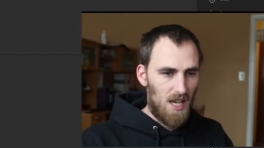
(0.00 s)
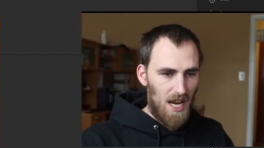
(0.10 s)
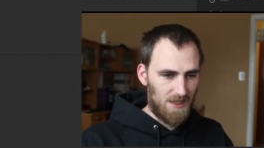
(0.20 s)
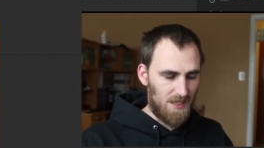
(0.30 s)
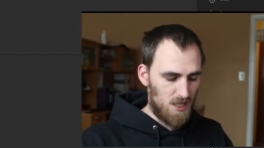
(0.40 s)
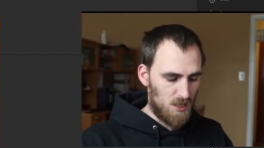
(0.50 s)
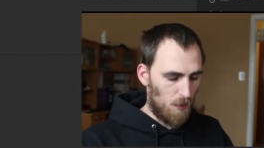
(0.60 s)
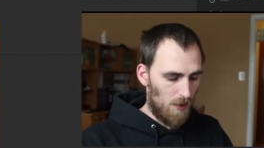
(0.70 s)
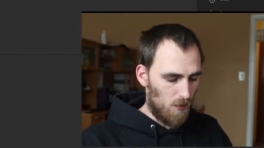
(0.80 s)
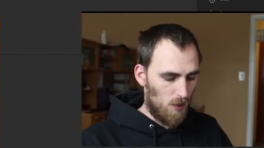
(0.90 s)
At this
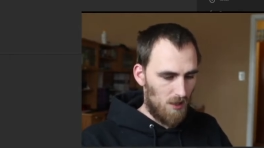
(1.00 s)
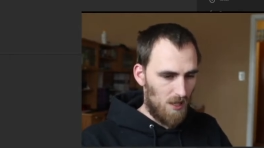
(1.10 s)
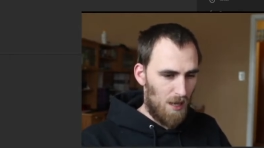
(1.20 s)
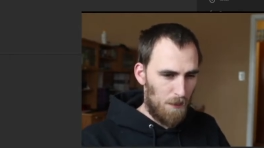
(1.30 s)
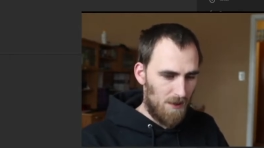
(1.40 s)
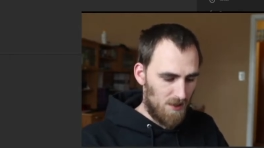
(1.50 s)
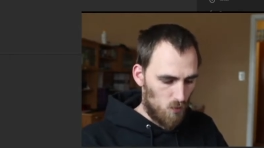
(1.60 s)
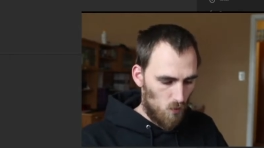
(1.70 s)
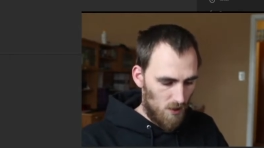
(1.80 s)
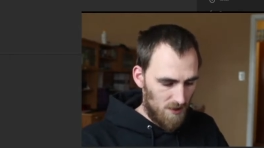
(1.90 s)
point, what will happen is
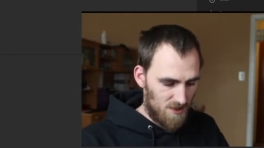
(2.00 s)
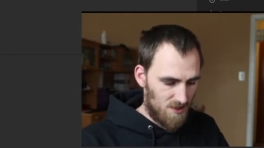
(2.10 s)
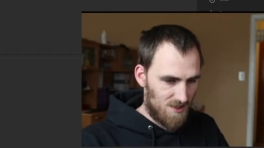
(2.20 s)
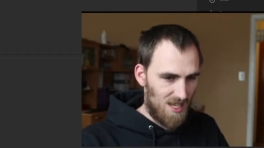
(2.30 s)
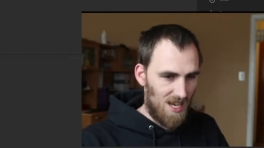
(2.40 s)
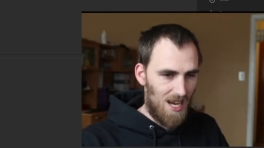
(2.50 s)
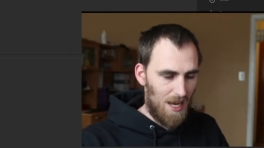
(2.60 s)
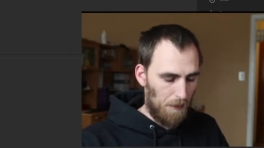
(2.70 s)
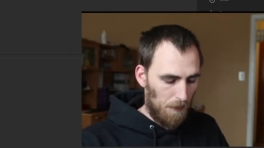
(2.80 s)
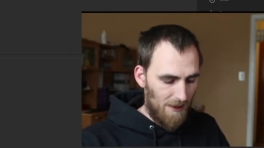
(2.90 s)
once
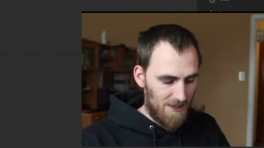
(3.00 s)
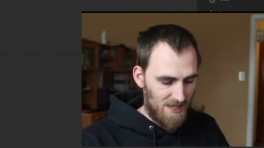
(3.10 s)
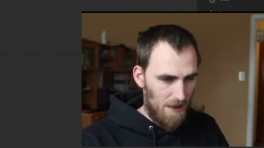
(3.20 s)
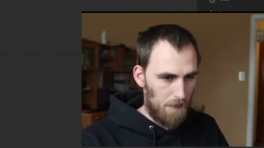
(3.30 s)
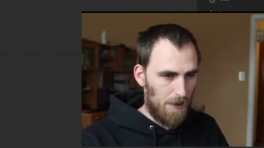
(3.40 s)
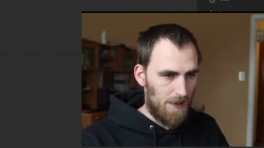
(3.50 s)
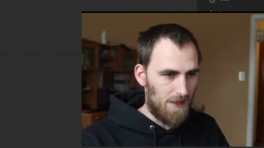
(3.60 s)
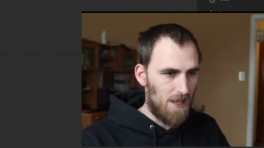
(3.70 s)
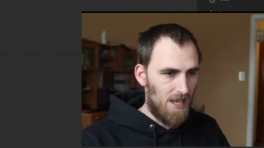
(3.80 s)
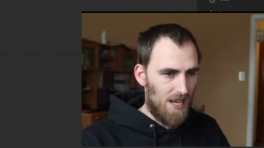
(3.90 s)
I press that
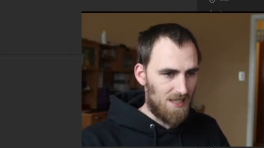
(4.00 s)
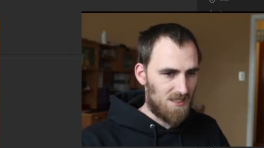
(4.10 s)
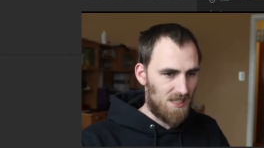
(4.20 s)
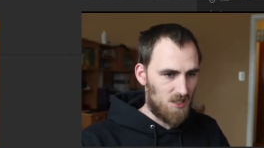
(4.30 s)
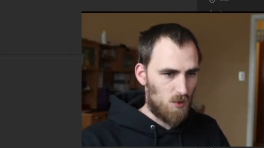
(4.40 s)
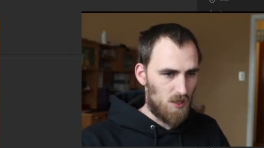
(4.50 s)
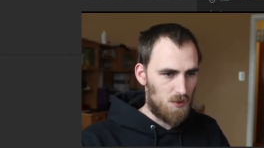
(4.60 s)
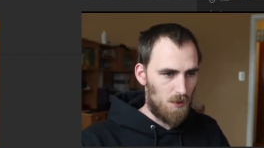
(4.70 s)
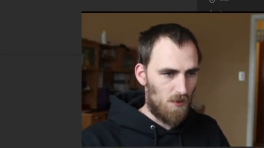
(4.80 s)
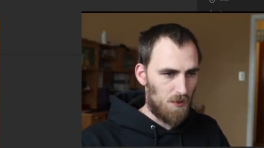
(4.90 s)
button, it's going to
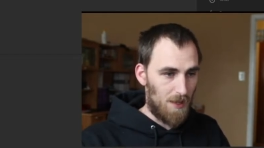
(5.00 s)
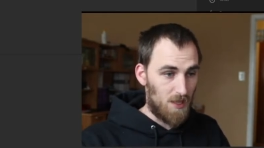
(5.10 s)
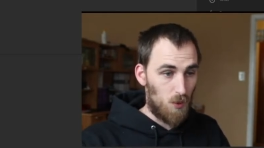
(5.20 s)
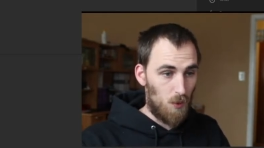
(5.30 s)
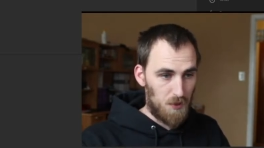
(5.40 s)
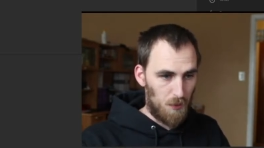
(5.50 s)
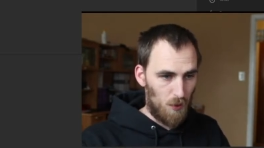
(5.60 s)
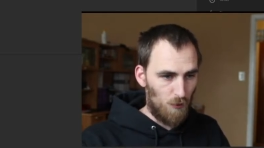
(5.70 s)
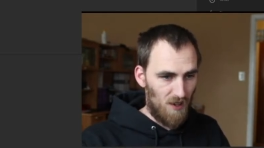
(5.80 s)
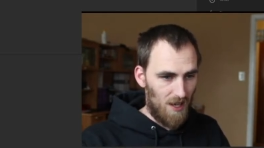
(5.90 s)
switch me over to my Twitch
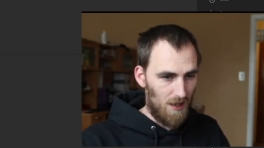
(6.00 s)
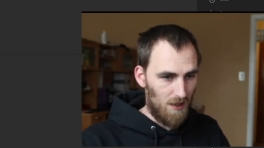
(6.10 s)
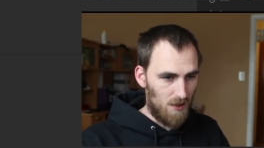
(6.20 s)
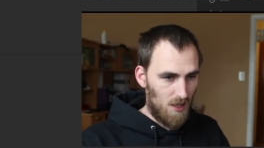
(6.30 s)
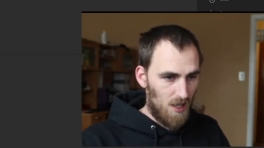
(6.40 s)
profile.